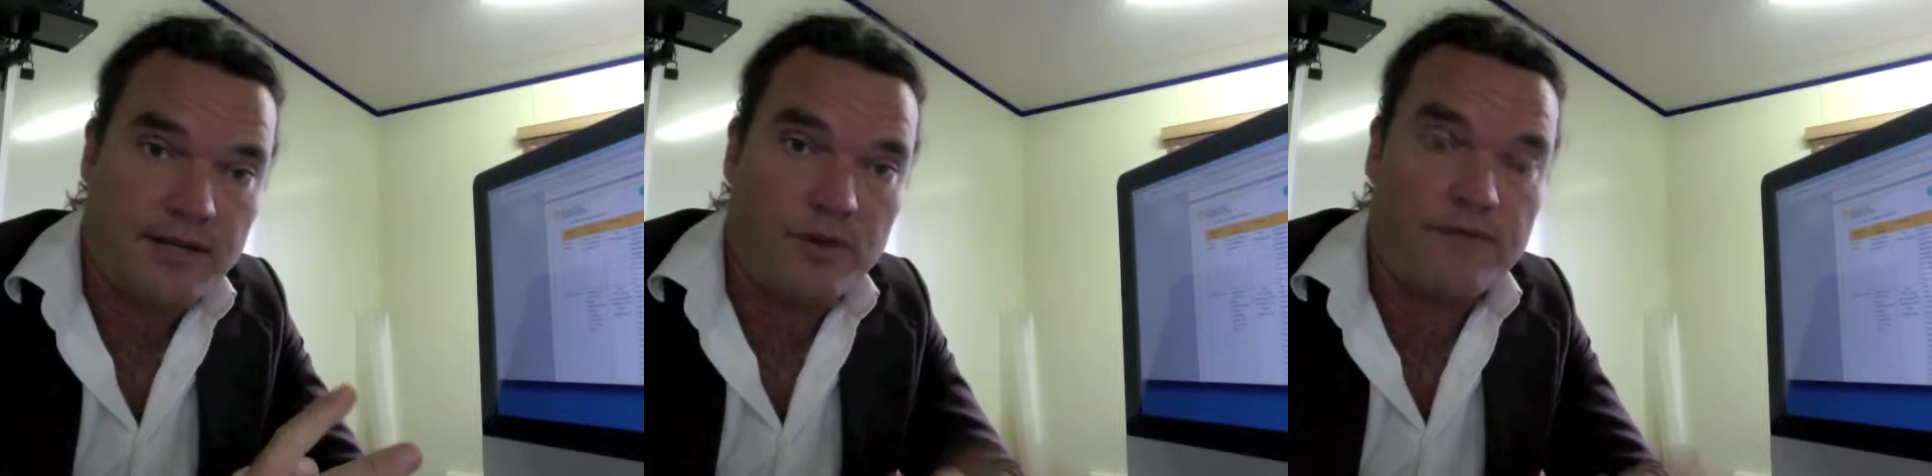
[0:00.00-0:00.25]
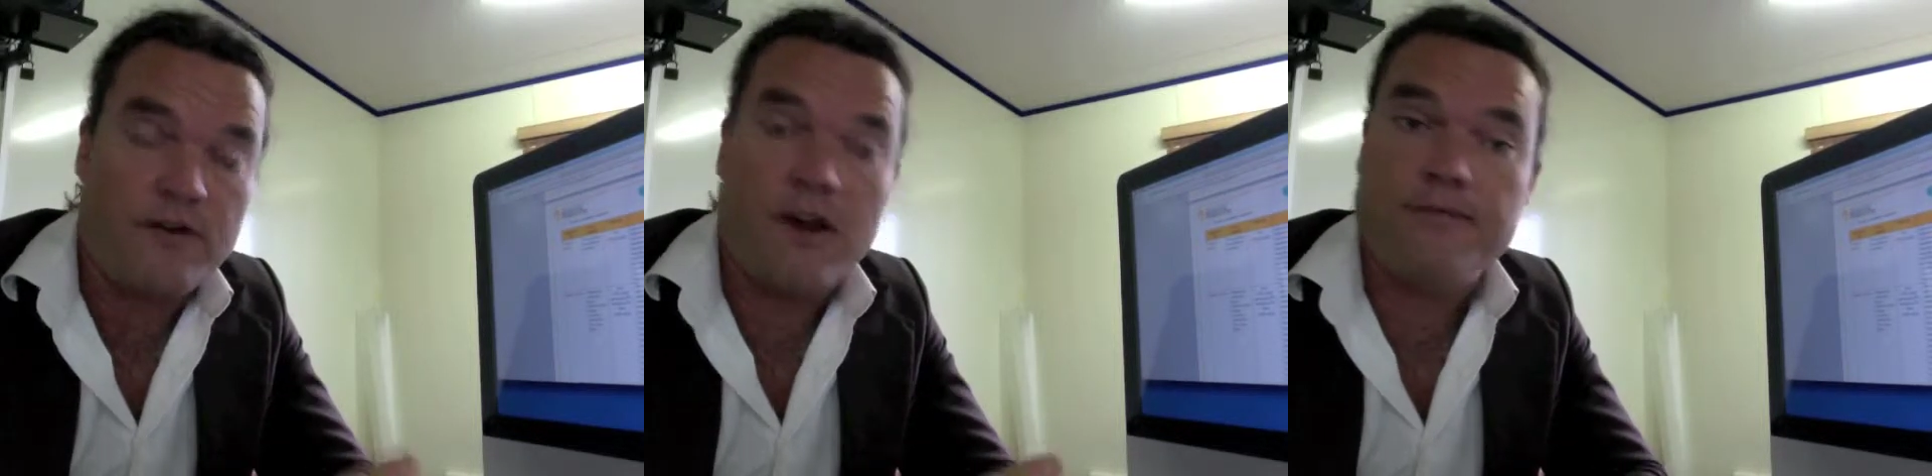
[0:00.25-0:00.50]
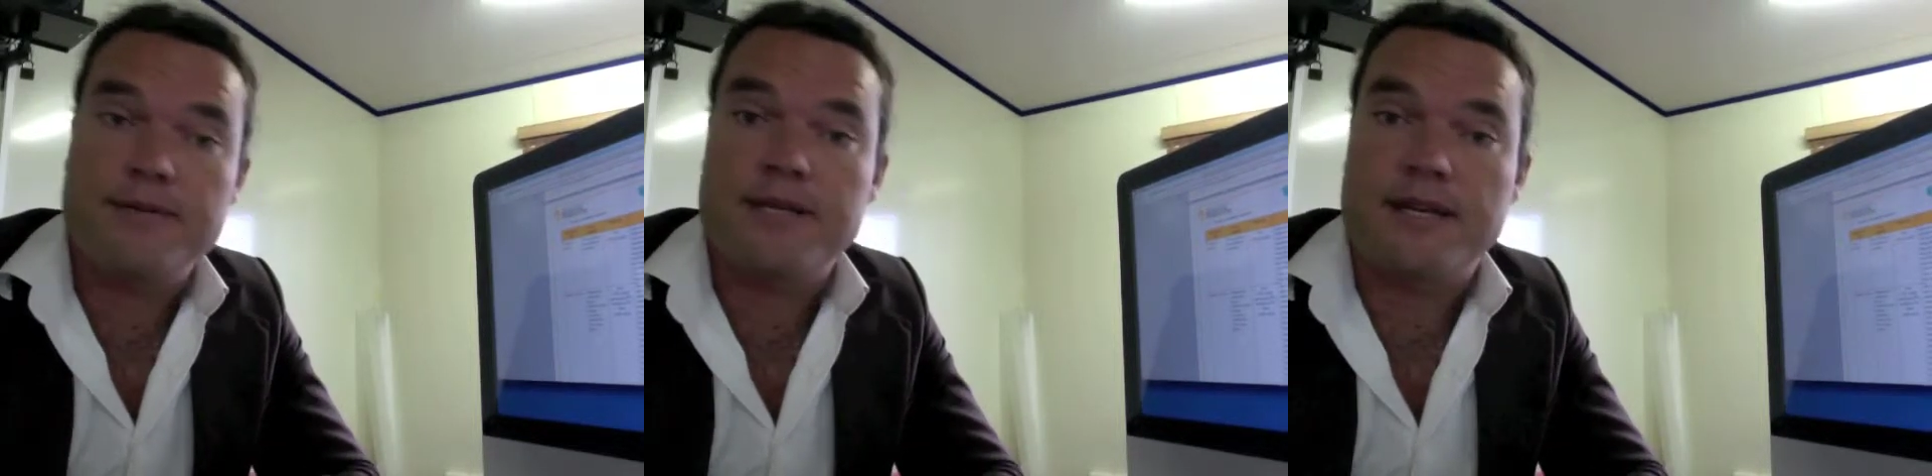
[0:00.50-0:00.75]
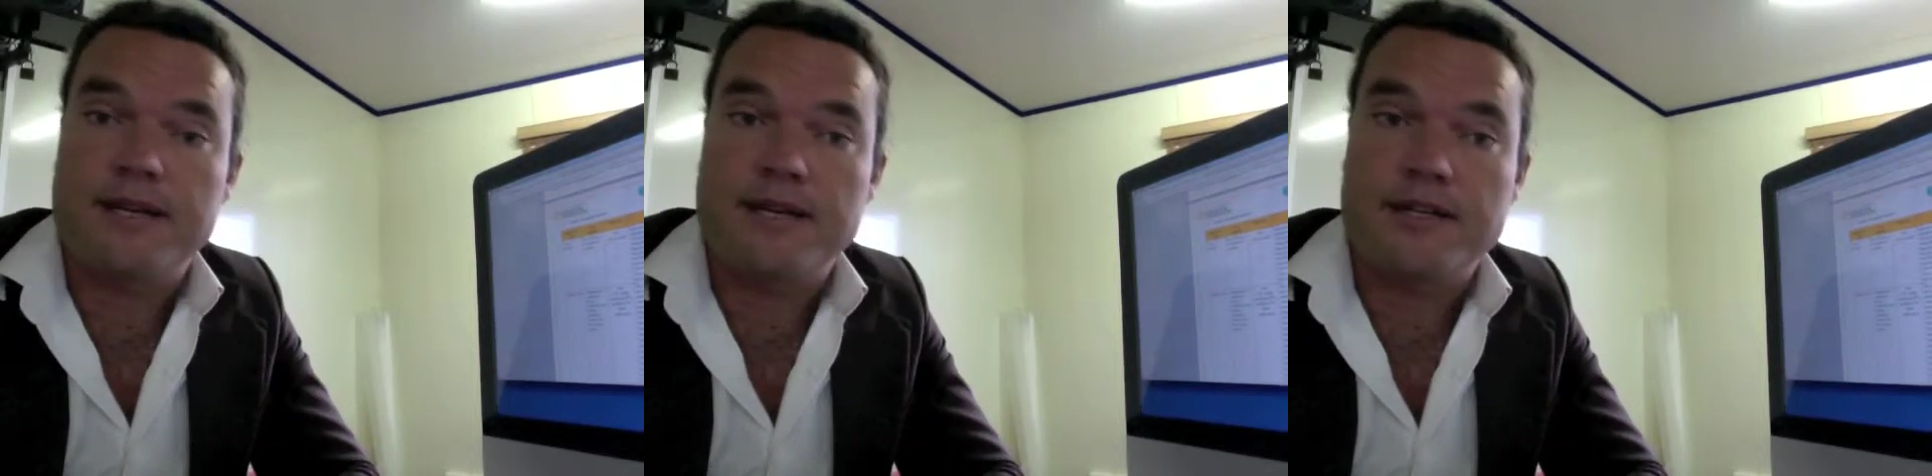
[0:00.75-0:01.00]
worth
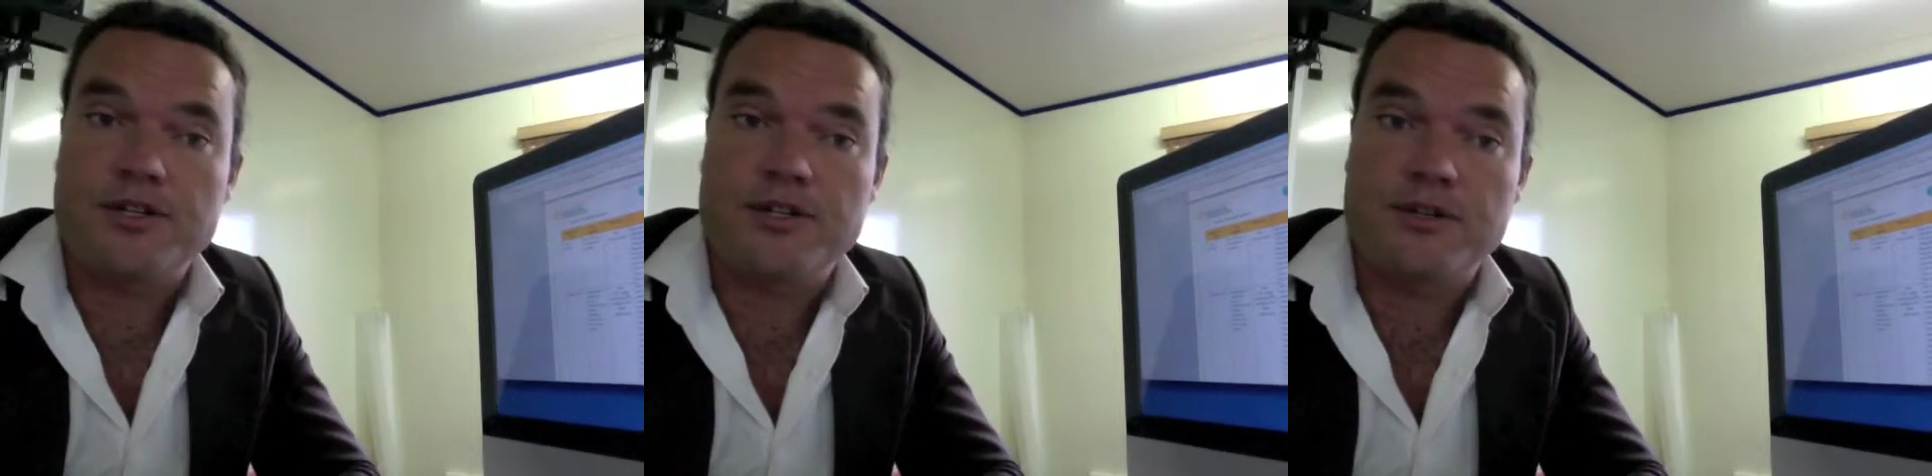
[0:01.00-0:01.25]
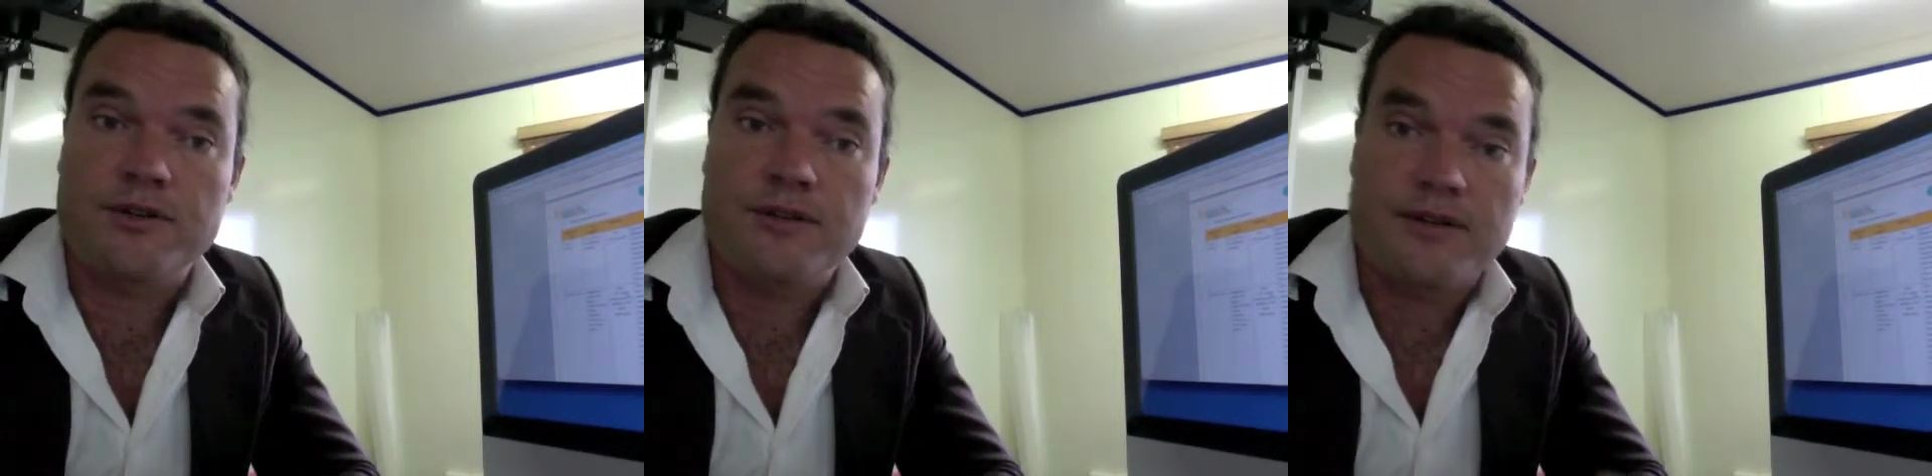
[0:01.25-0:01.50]
5% each.